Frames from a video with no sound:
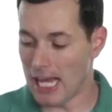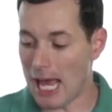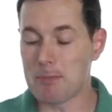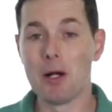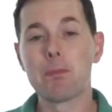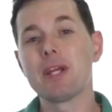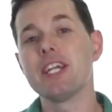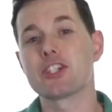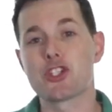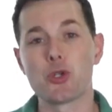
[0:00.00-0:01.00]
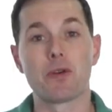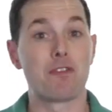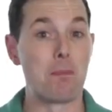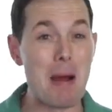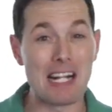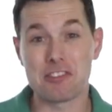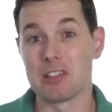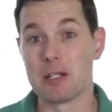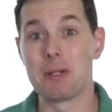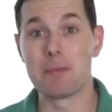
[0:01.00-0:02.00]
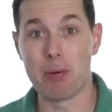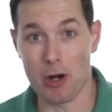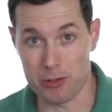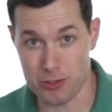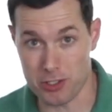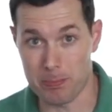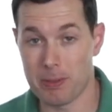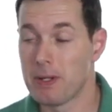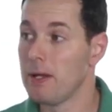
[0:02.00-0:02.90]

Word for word: MLP is short for Master Limited Partnership.